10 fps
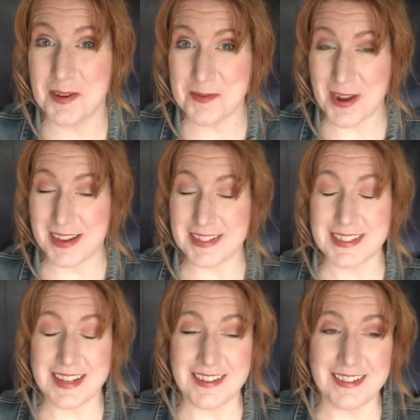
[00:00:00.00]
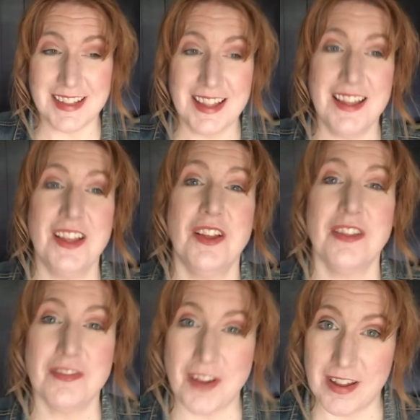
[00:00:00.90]
wait until
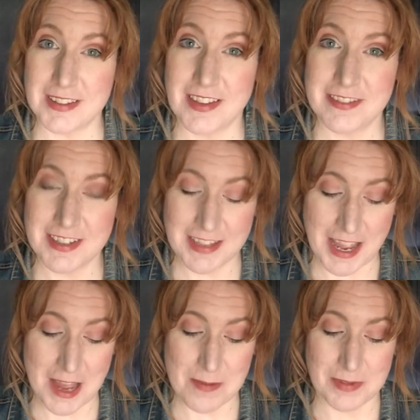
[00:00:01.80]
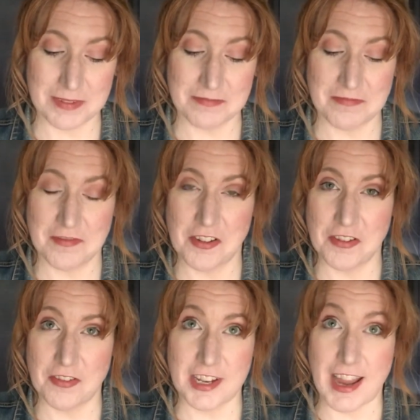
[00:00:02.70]
the Fall in Love collab
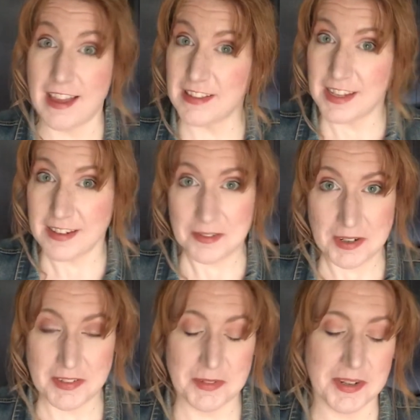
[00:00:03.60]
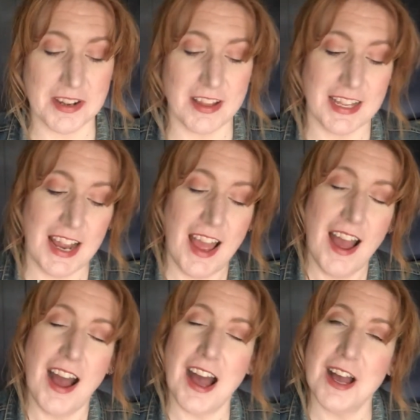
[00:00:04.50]
finale or whatever you wanna call it.
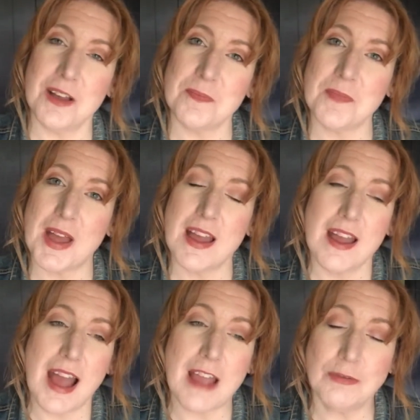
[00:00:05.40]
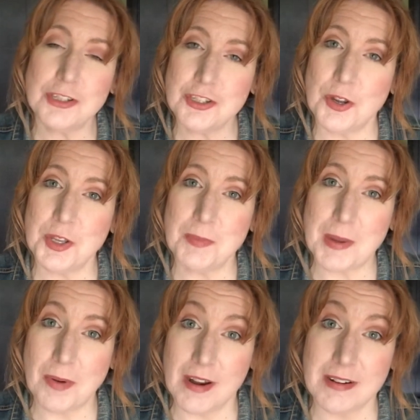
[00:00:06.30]
Um, I will show you my
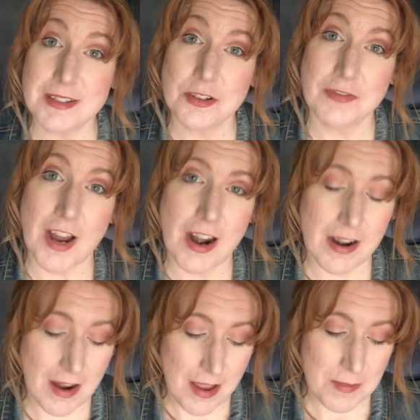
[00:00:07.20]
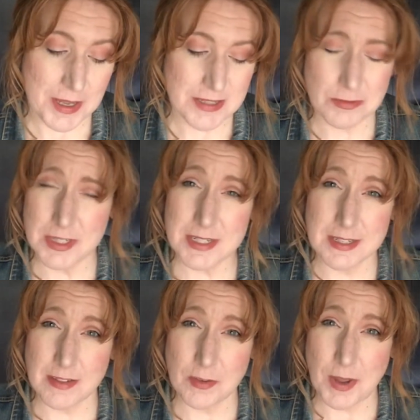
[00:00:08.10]
progress so far because it really
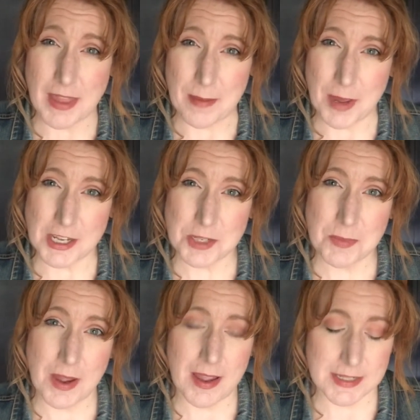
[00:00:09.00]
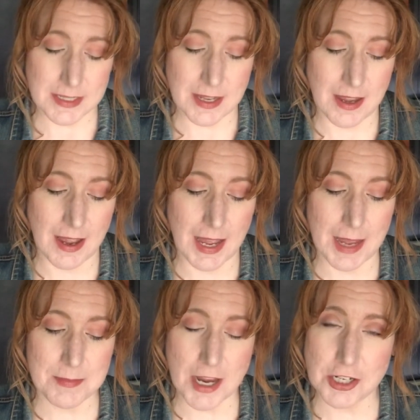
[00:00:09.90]
doesn't give away that much, but
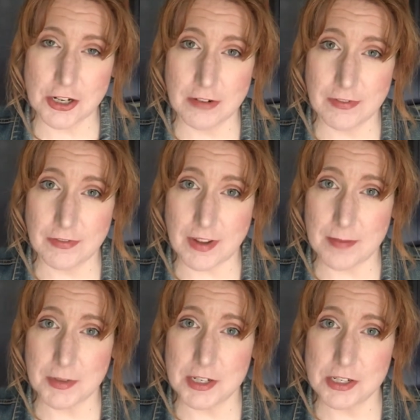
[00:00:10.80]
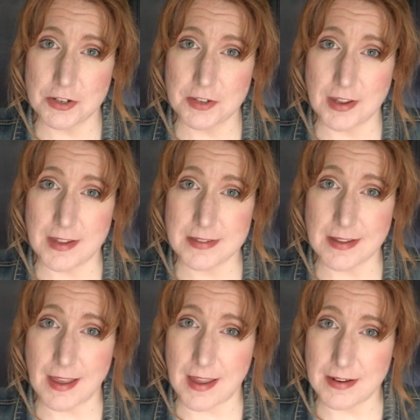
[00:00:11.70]
I'm not sure if I'm gonna show you guys
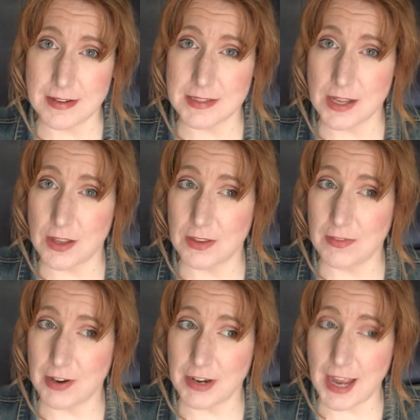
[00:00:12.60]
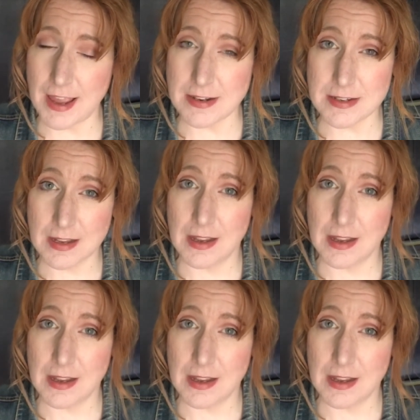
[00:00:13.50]
again until the very end